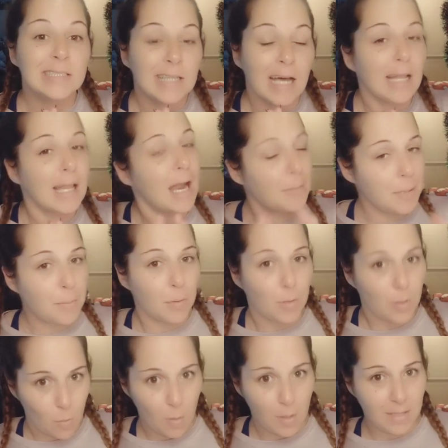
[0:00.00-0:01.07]
A lot of people are
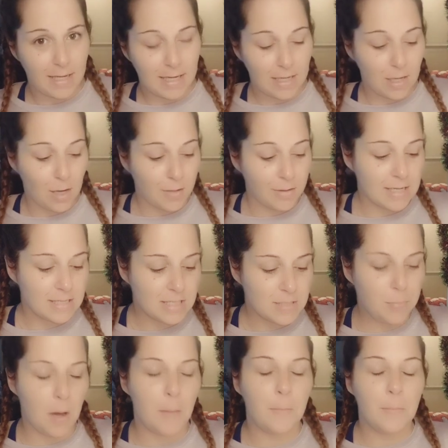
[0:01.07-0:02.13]
going to want to get in on this,
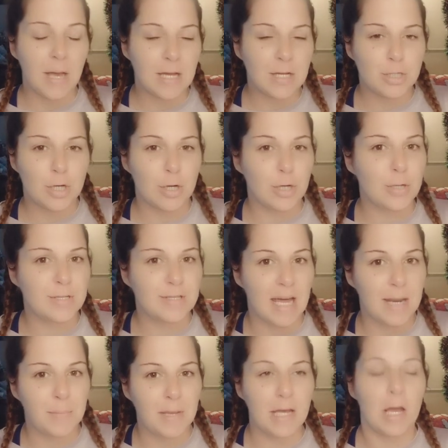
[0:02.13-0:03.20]
but make sure you
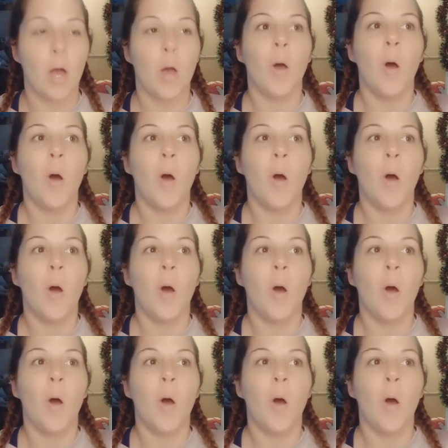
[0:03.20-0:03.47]
send me